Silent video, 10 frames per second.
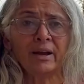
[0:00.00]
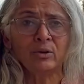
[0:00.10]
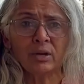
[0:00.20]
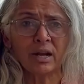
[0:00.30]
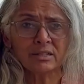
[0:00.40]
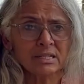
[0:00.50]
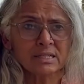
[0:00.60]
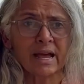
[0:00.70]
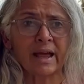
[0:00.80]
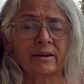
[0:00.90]
don't
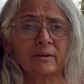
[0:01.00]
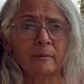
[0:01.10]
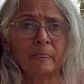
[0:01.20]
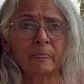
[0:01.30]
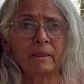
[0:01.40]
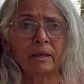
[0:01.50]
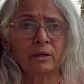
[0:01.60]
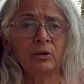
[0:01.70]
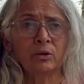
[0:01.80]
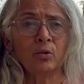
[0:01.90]
understand.
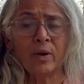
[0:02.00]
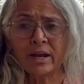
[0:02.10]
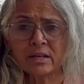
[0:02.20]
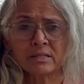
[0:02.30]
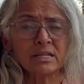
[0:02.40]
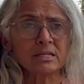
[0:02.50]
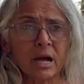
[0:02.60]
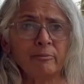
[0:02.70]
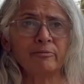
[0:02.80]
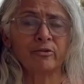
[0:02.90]
Where does this
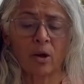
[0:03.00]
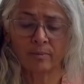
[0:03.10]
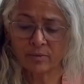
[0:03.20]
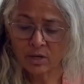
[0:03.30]
come from?